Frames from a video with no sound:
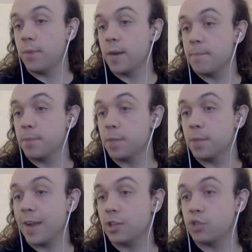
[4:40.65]
my
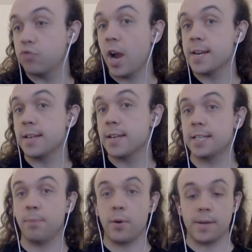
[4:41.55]
Bloodwrack Shrine at this
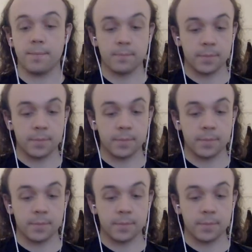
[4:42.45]
point.